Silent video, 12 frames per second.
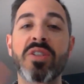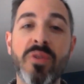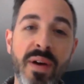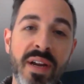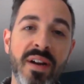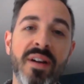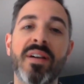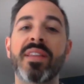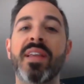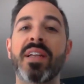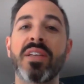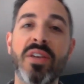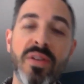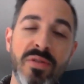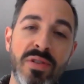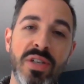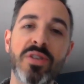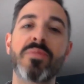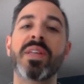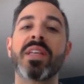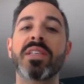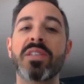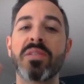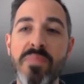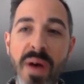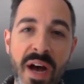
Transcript: Twitter and then YouTube and then some